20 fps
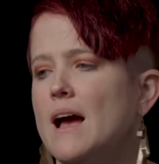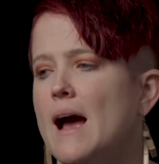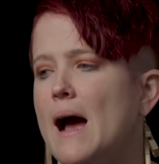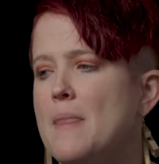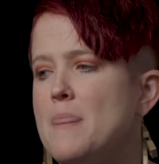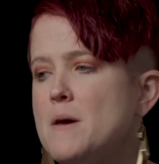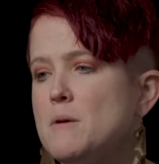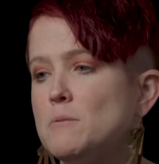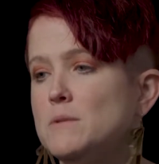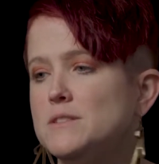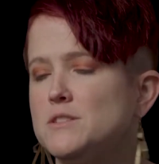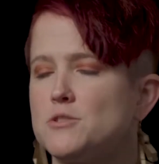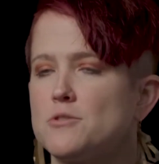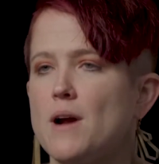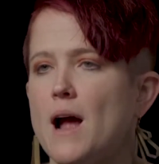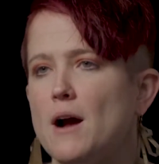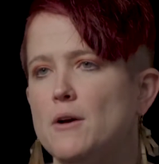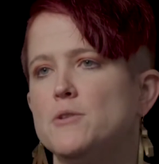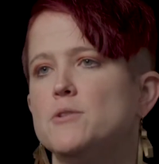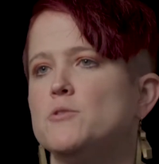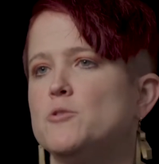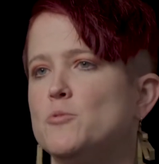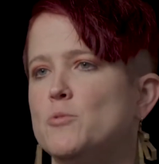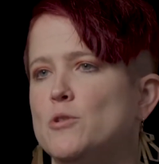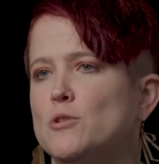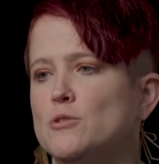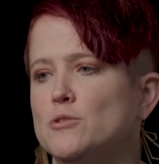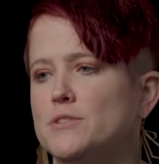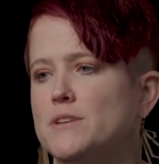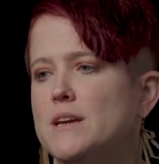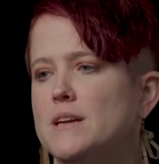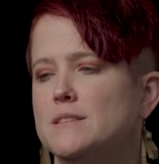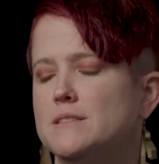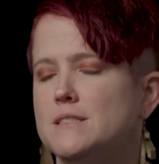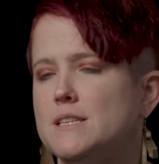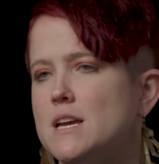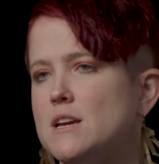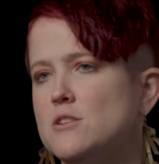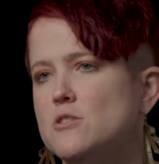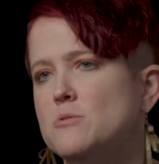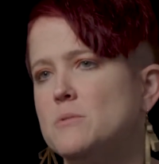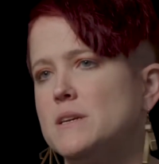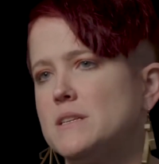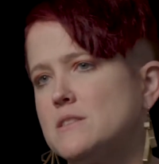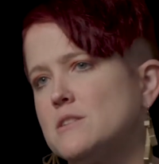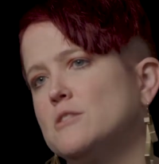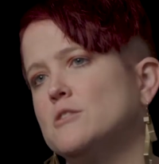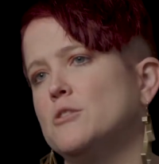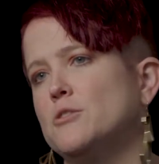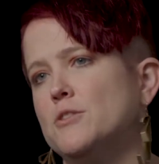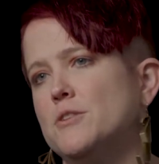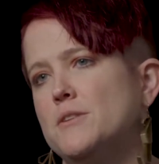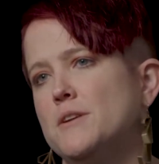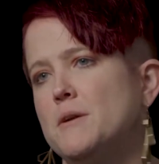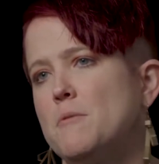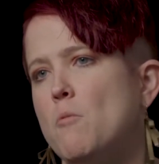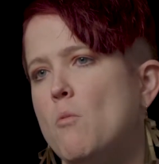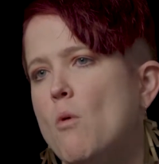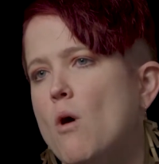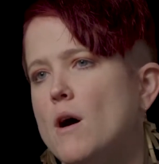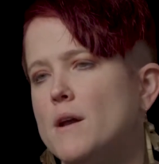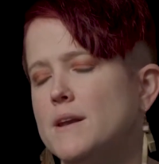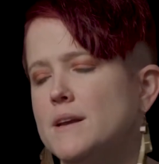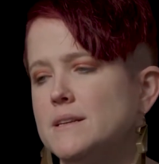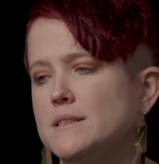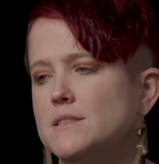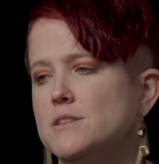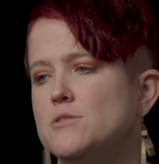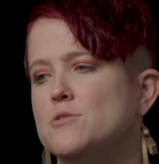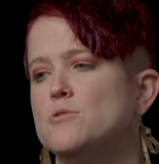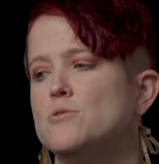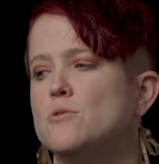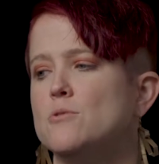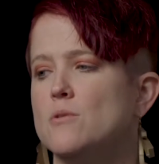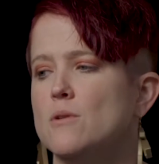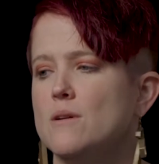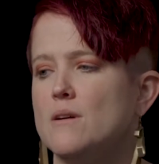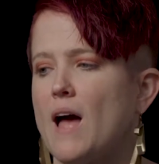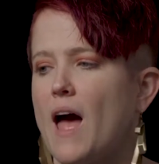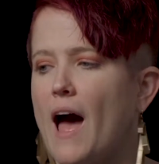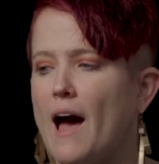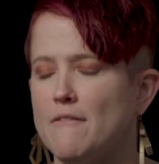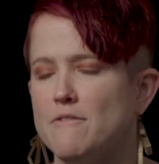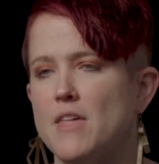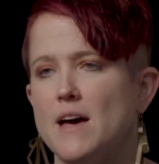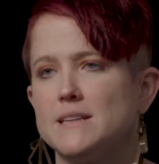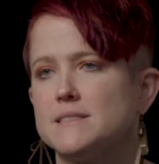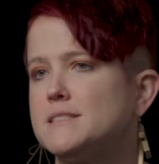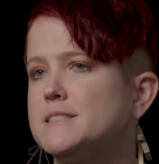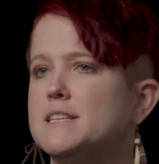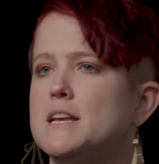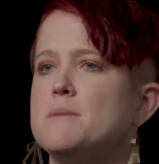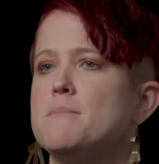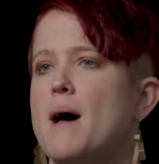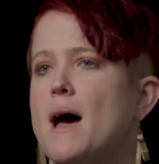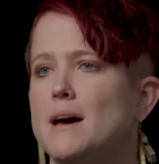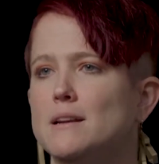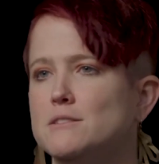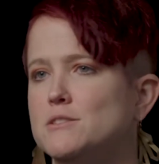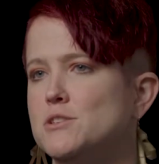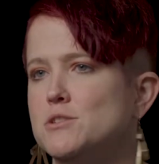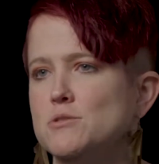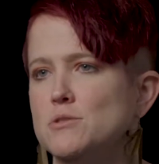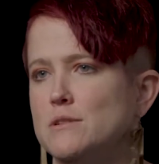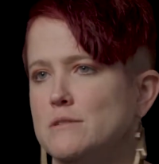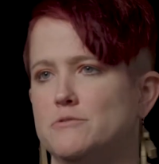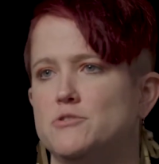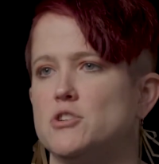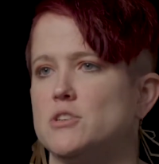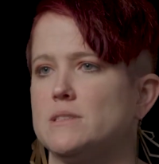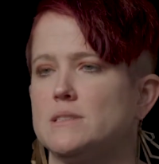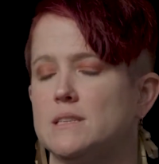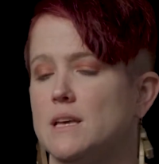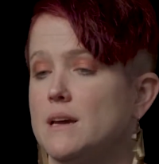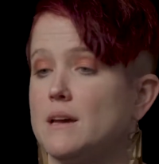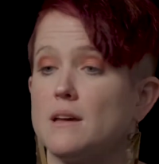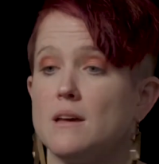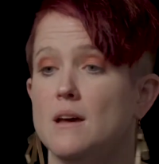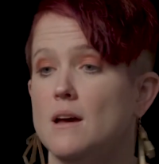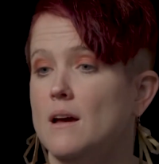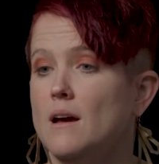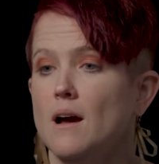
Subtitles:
and then once you're out in the world, continuing to learn and wanting to have that same attitude of just like,